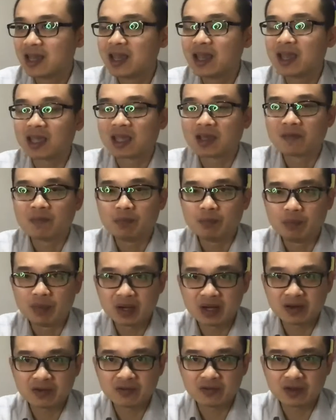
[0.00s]
It can
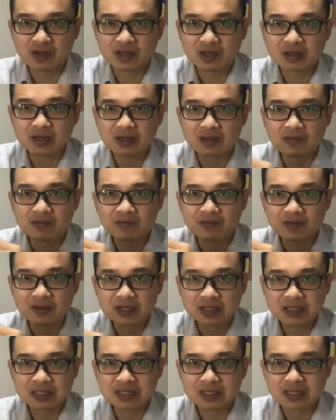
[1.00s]
benefit
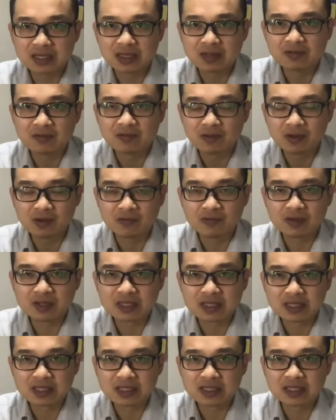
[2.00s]

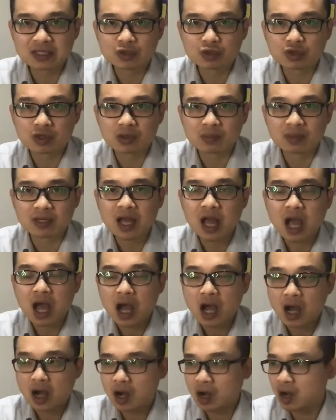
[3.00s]
infertility treatment
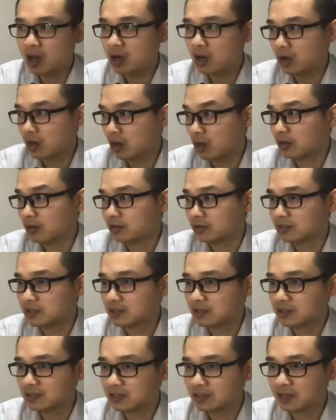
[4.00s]
a
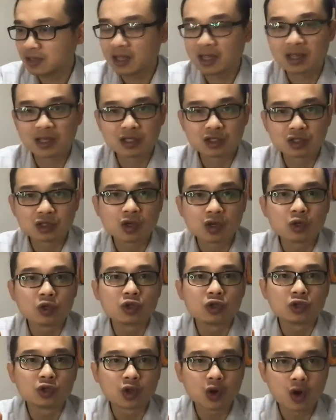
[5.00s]
lot. Okay, so
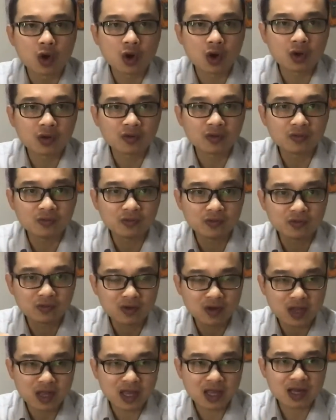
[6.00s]
don't
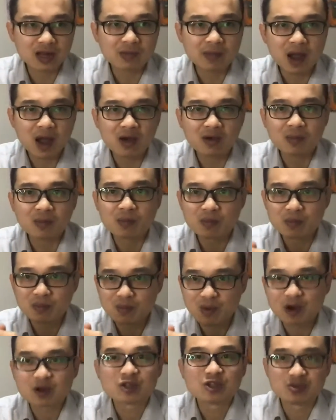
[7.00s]
forget about
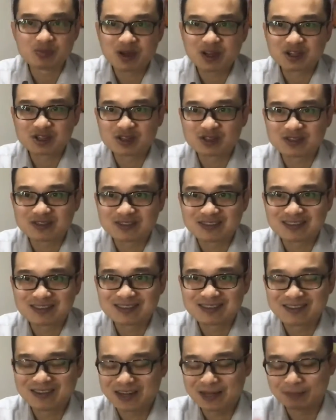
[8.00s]
moxibustion,
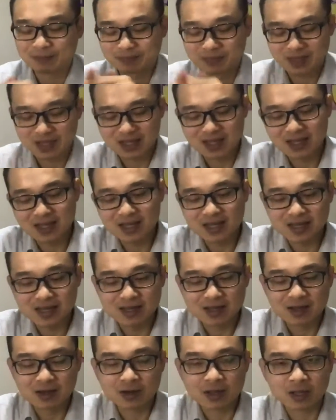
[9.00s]
right?
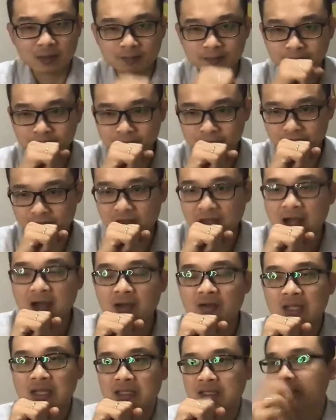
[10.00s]
Okay,
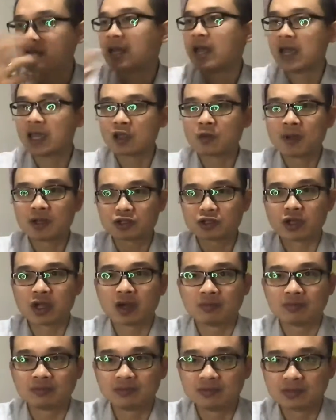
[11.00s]
how does acupuncture help?